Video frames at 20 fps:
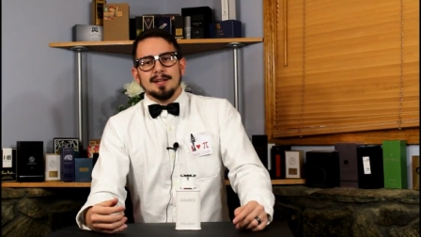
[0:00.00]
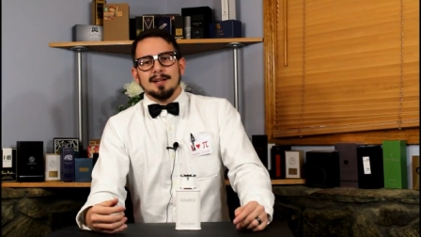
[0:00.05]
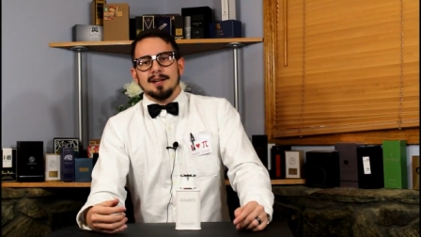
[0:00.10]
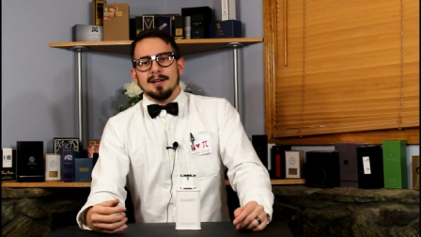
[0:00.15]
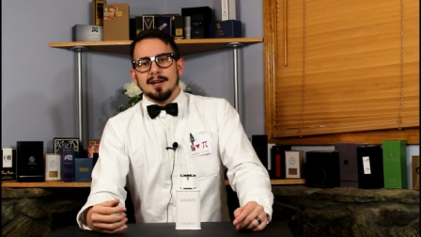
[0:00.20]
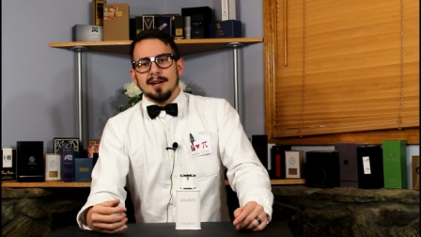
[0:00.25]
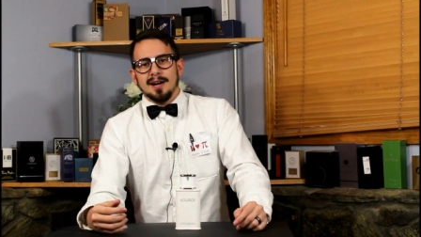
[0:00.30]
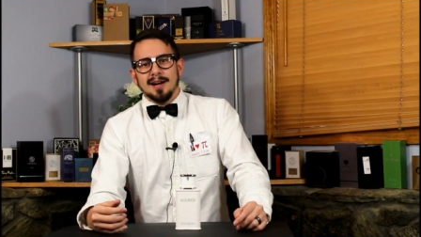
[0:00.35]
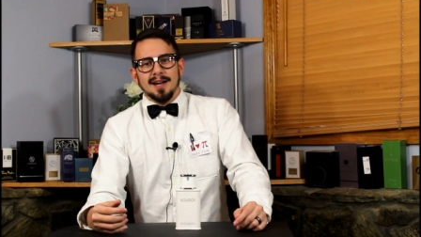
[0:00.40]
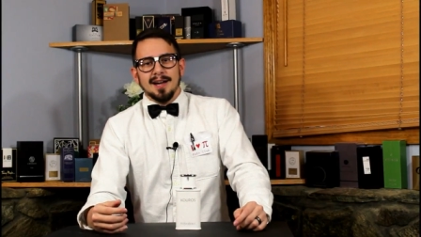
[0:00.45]

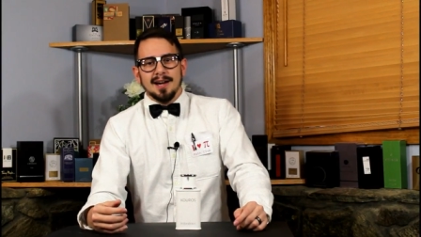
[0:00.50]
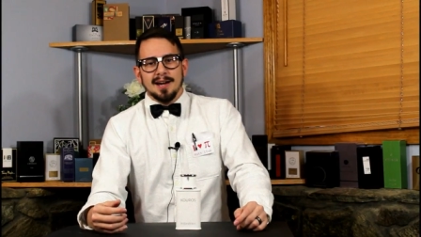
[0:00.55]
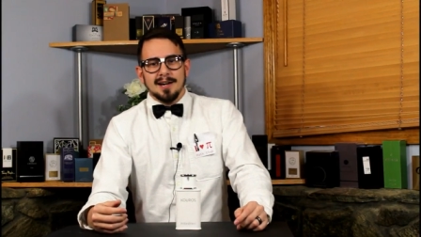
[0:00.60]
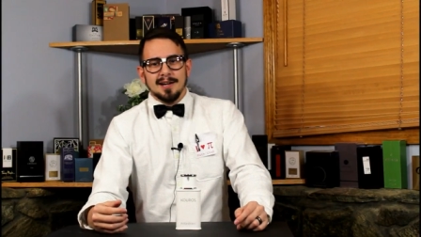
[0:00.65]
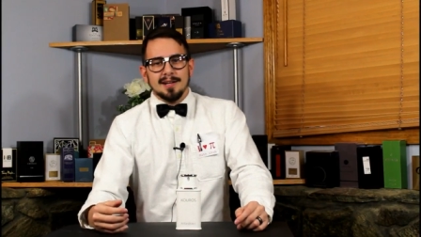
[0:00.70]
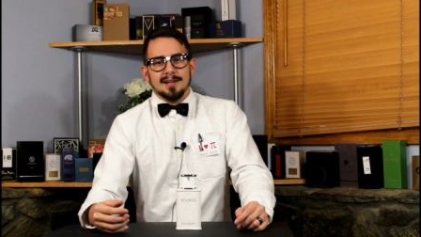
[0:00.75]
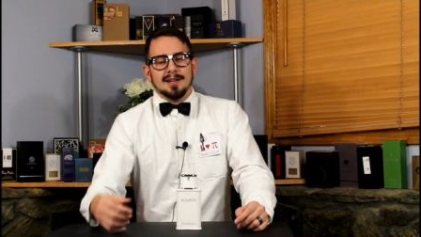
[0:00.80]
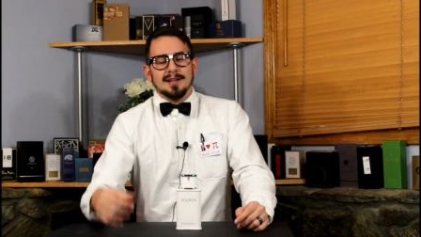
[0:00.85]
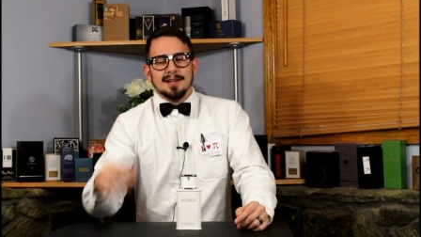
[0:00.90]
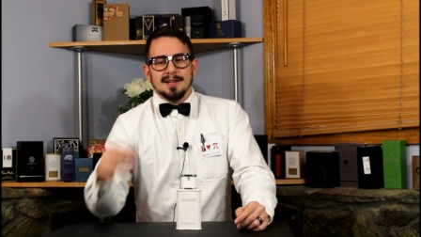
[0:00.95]
Uh, I
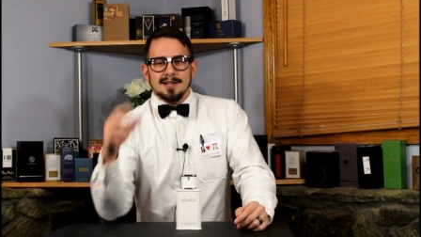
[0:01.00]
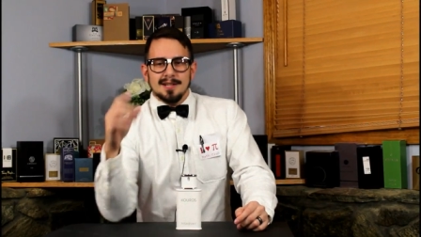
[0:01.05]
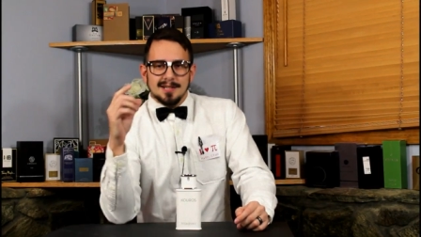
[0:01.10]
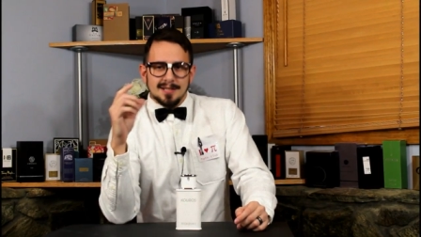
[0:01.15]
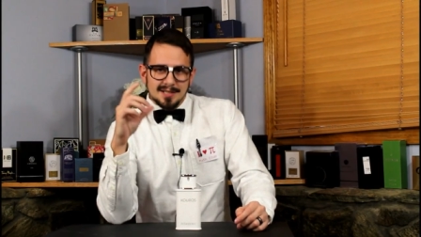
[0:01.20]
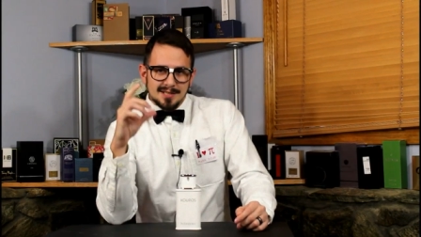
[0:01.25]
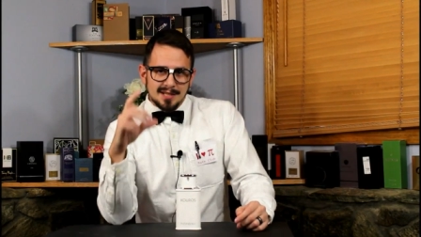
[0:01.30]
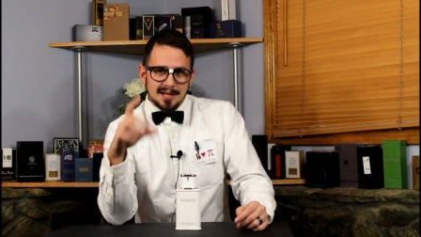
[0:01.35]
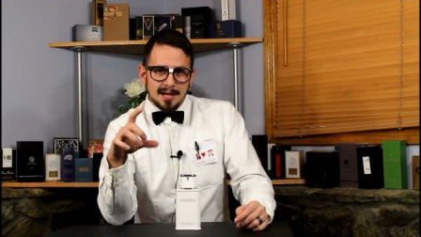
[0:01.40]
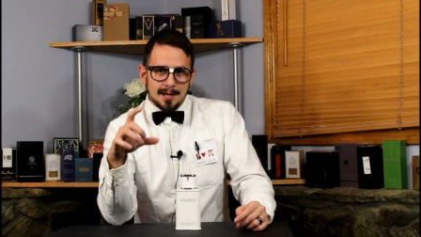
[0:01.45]
had a
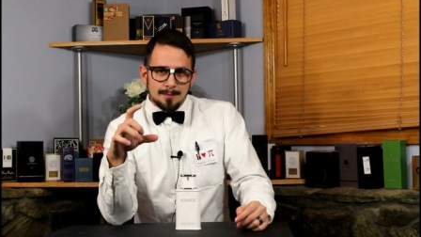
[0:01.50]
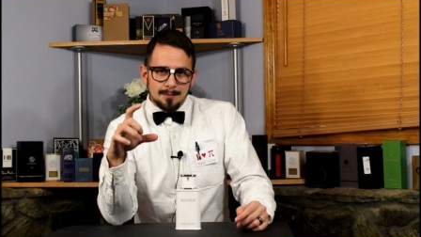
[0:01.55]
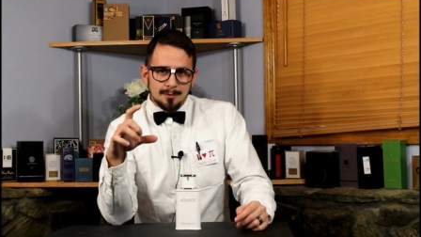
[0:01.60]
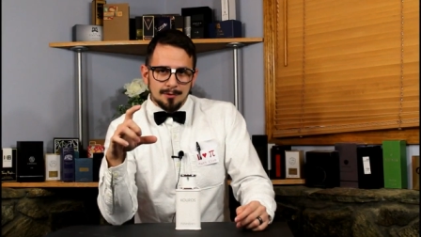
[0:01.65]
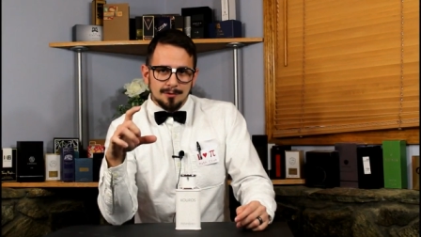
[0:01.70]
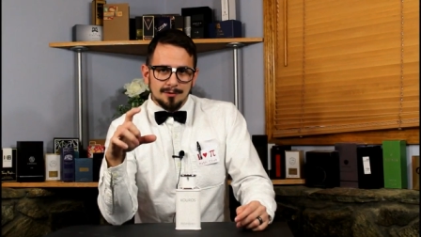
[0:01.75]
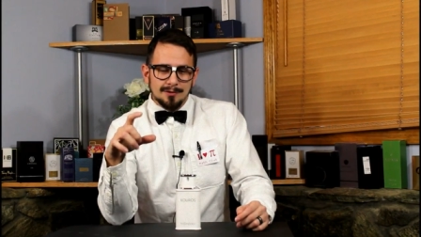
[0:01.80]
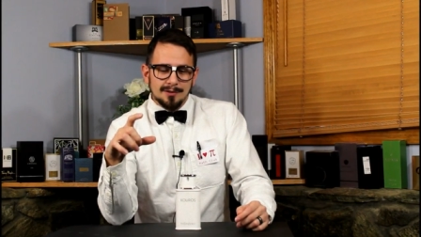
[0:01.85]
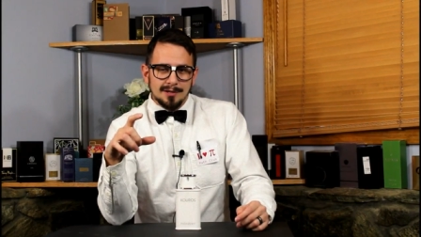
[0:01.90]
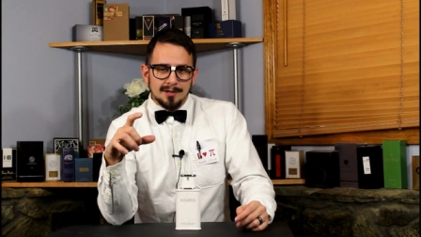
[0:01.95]

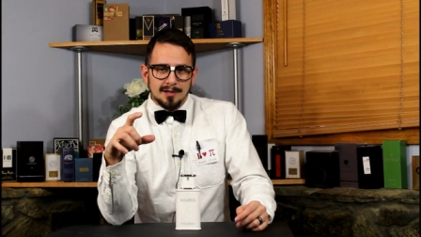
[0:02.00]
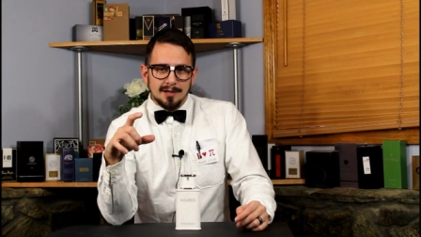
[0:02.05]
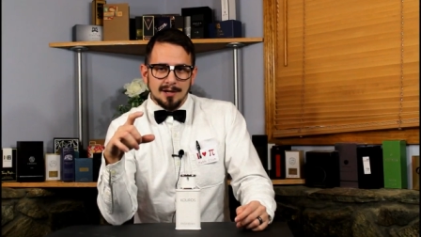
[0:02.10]
sample